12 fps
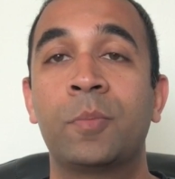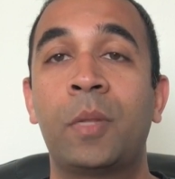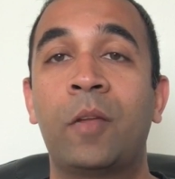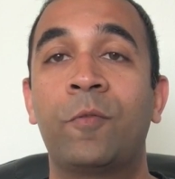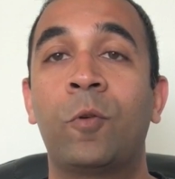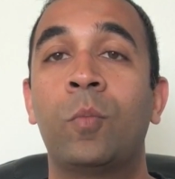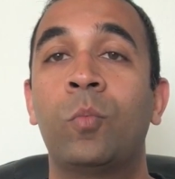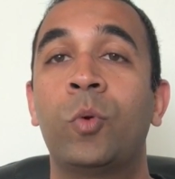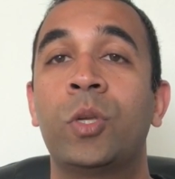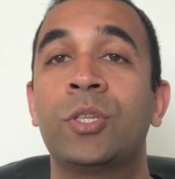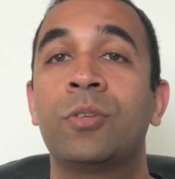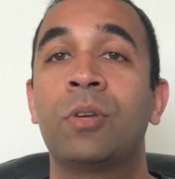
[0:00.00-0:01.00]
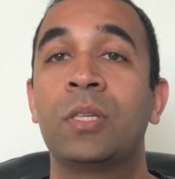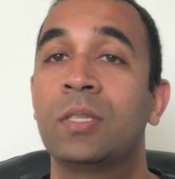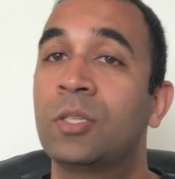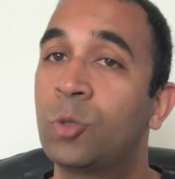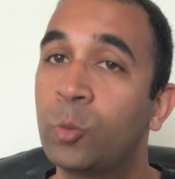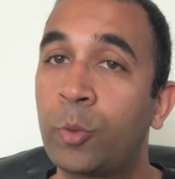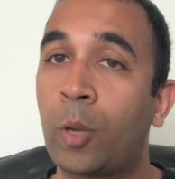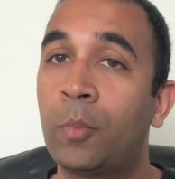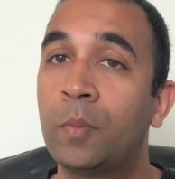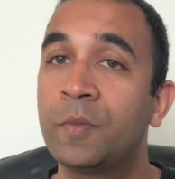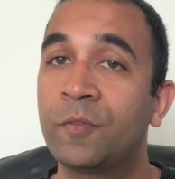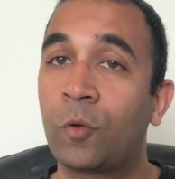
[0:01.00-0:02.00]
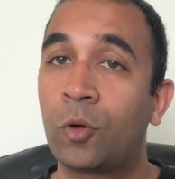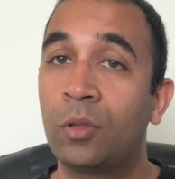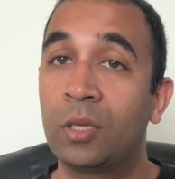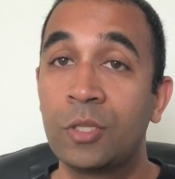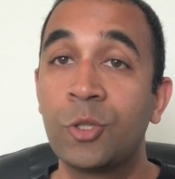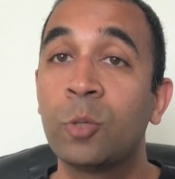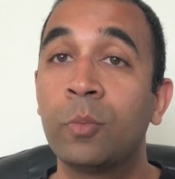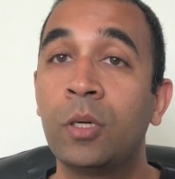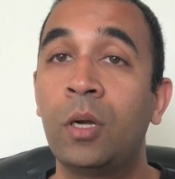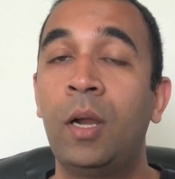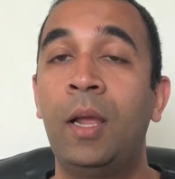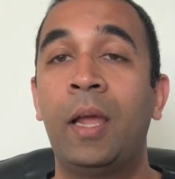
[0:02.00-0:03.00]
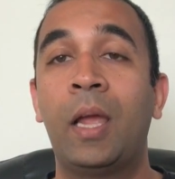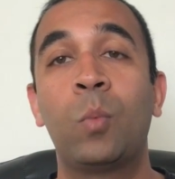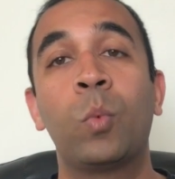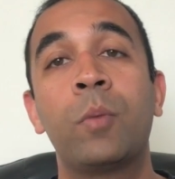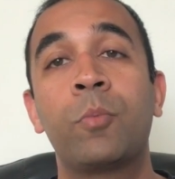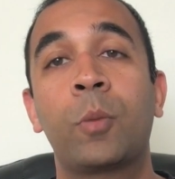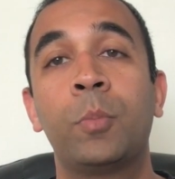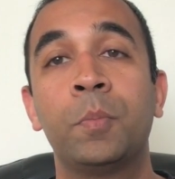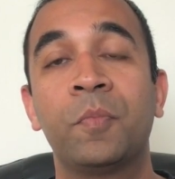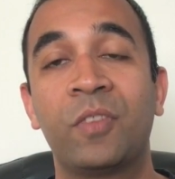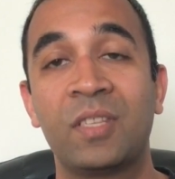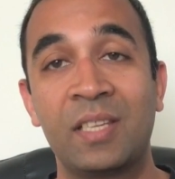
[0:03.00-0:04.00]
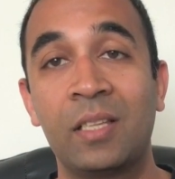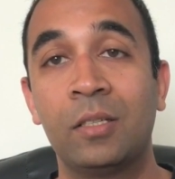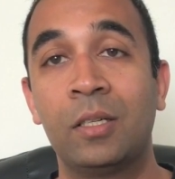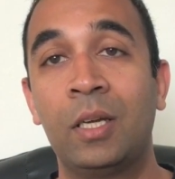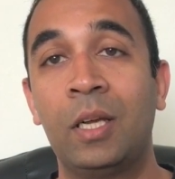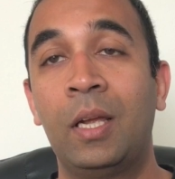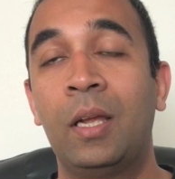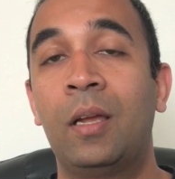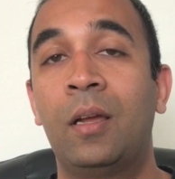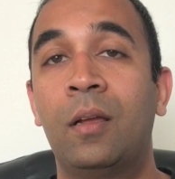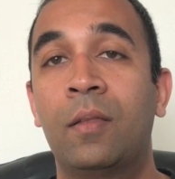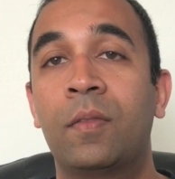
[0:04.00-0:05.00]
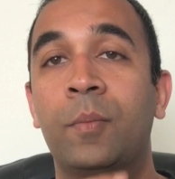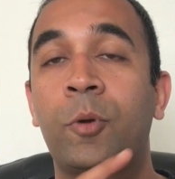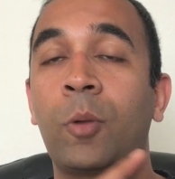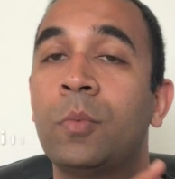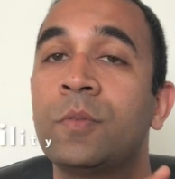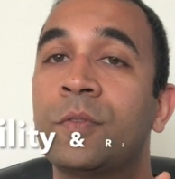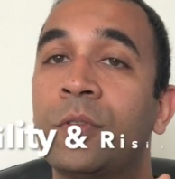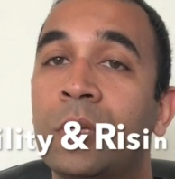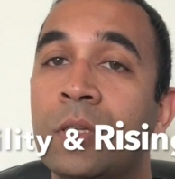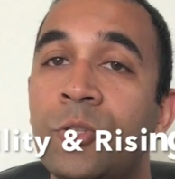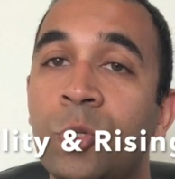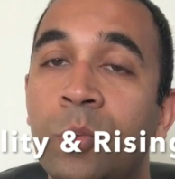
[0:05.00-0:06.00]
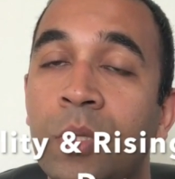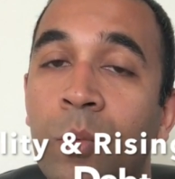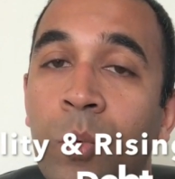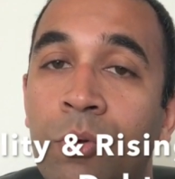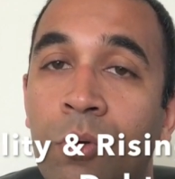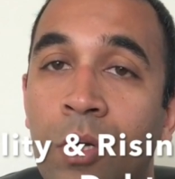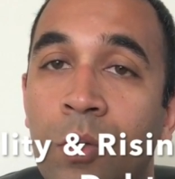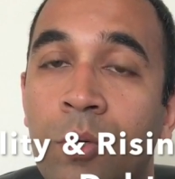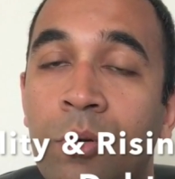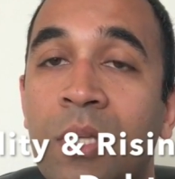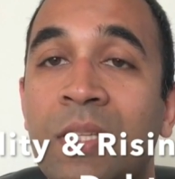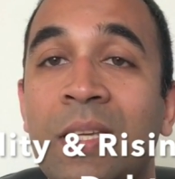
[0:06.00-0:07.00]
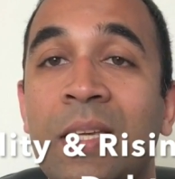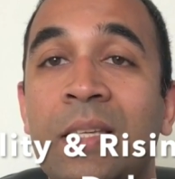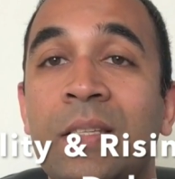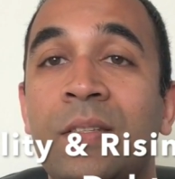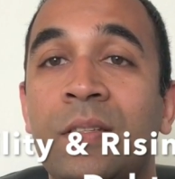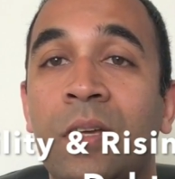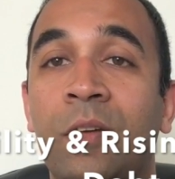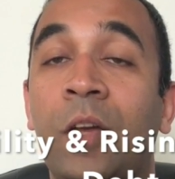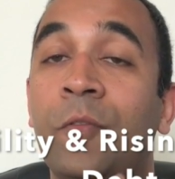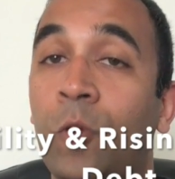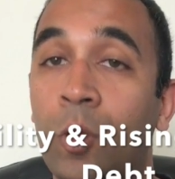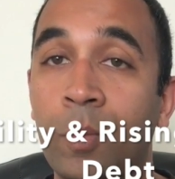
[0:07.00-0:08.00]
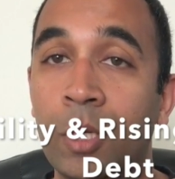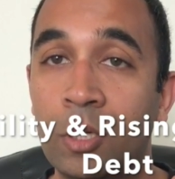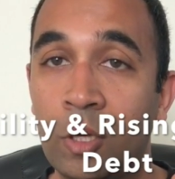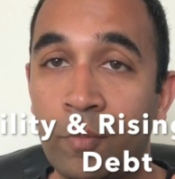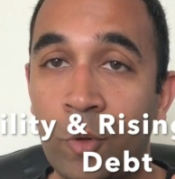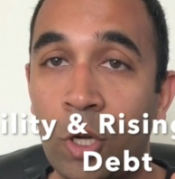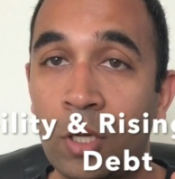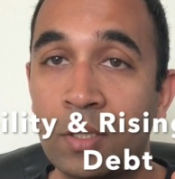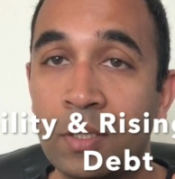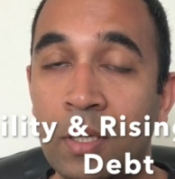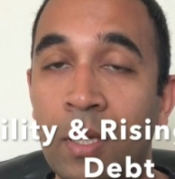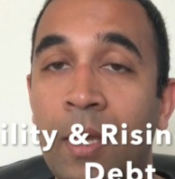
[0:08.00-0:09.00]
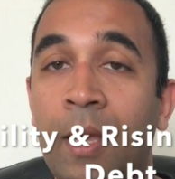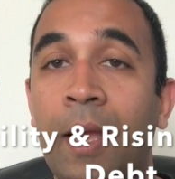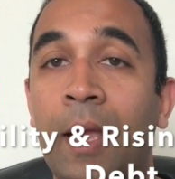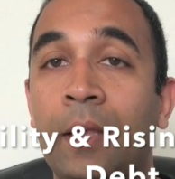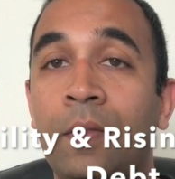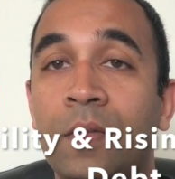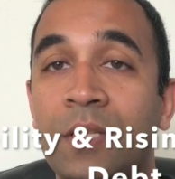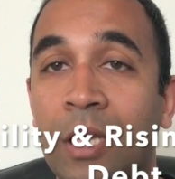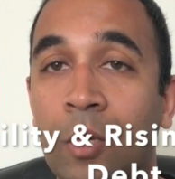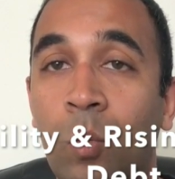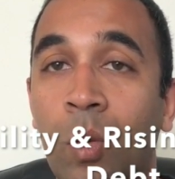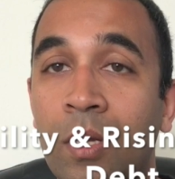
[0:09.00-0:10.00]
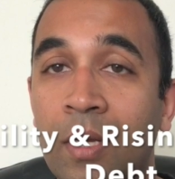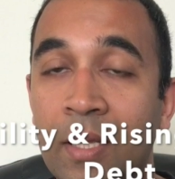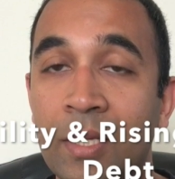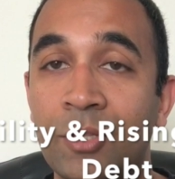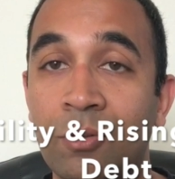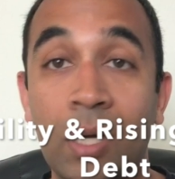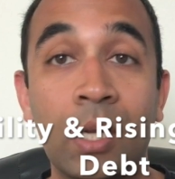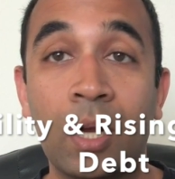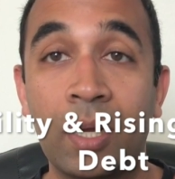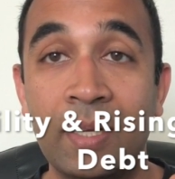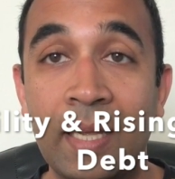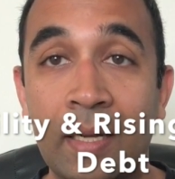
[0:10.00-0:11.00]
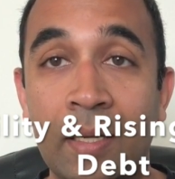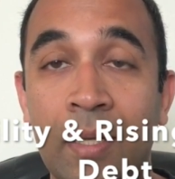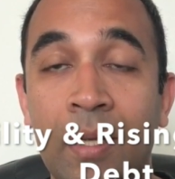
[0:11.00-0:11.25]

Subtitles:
platform which addresses two problems for the consumer and one problem for the seller. The problems for the consumer that we're trying to address is affordability of products, and the second one is credit card debt.